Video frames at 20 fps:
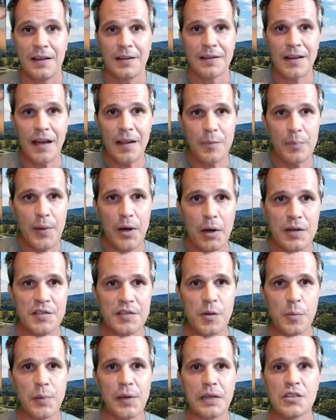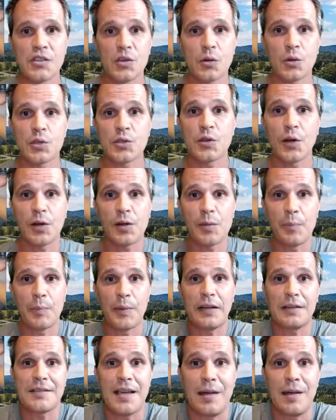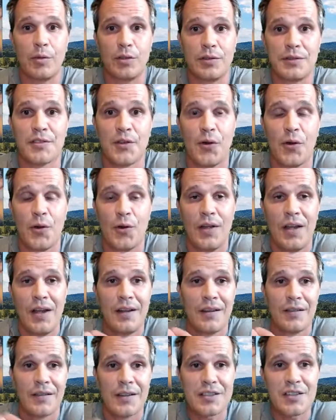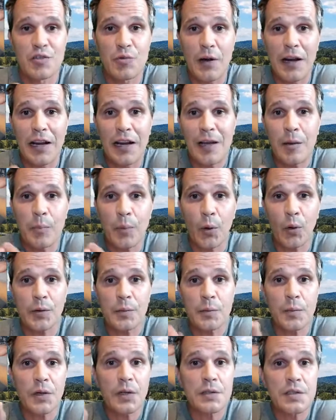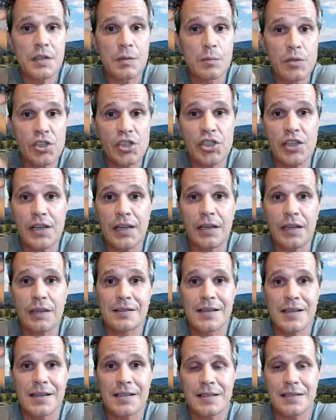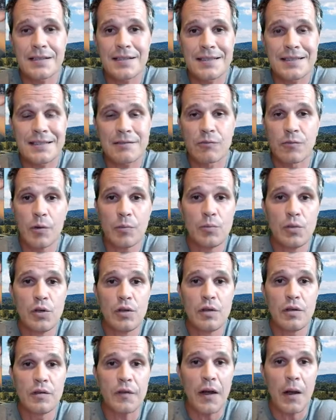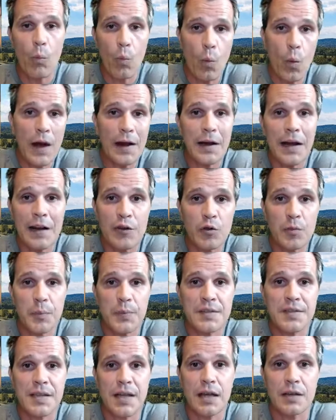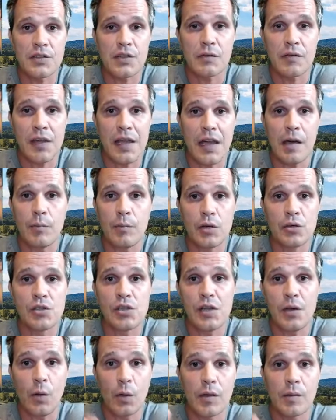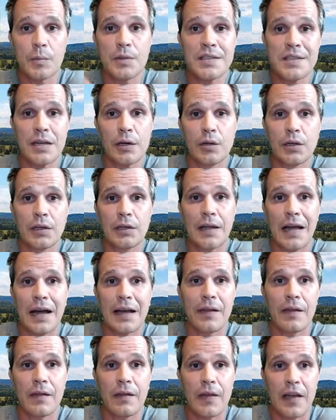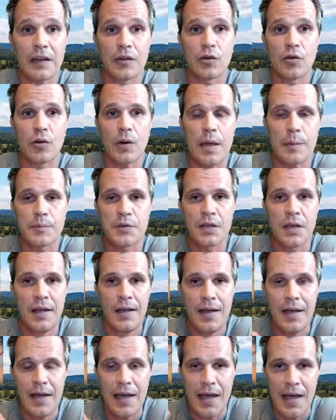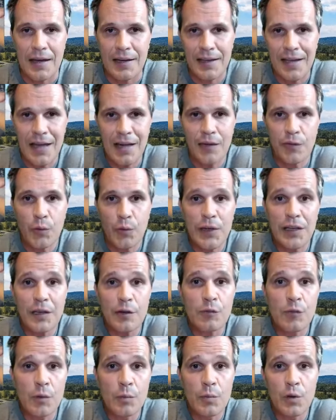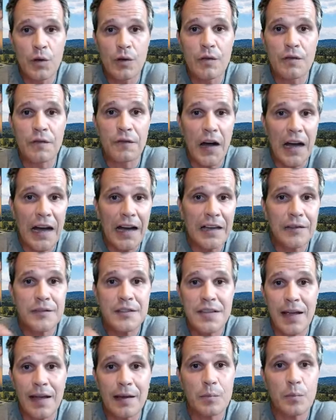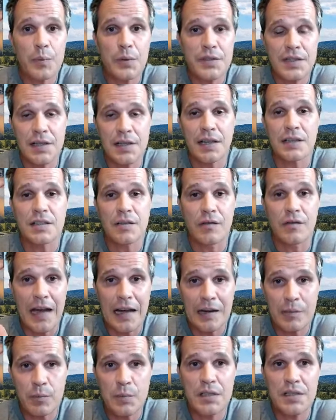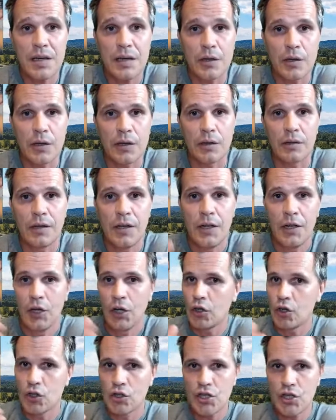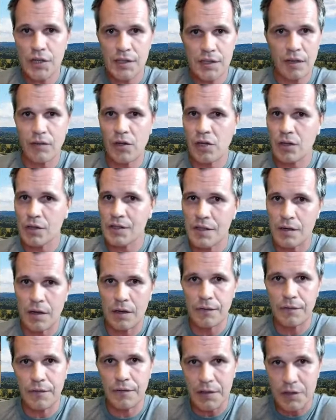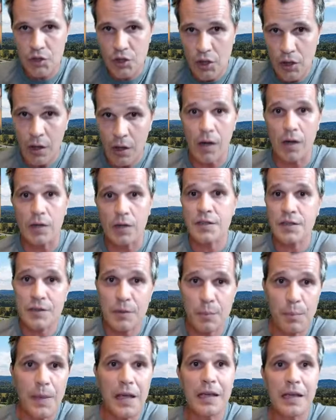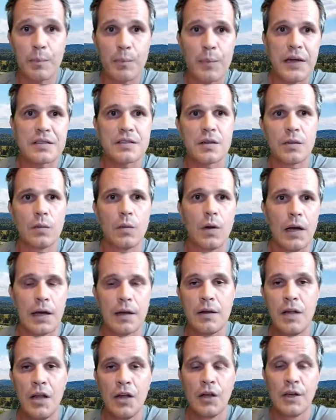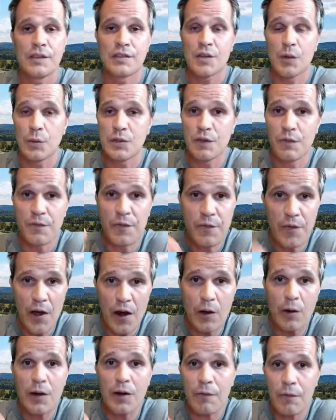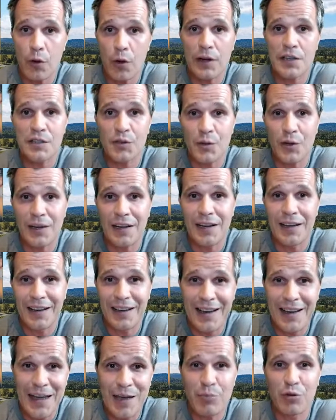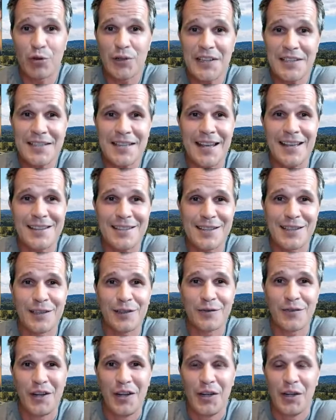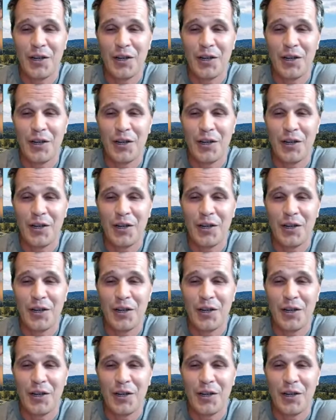Now the berries are being sorted on a bell table. So this is really important because the machine doesn't remove 100% of the MOG or the material other than grapes. And again, if we can remove 5-10% of that material, you're just giving yourself the chance to make better wine. So it's very, very sort of labor intensive.